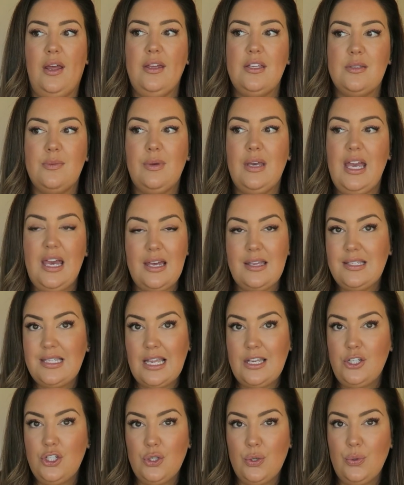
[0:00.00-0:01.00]
like some kit
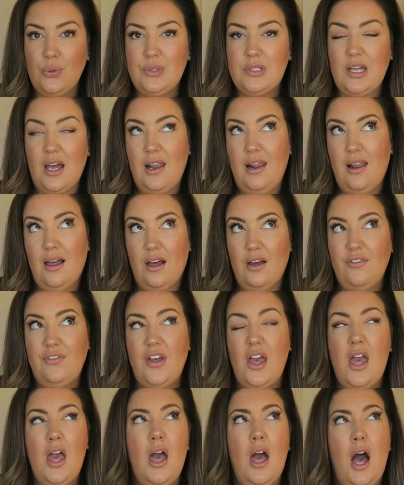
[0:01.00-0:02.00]
essentials I love.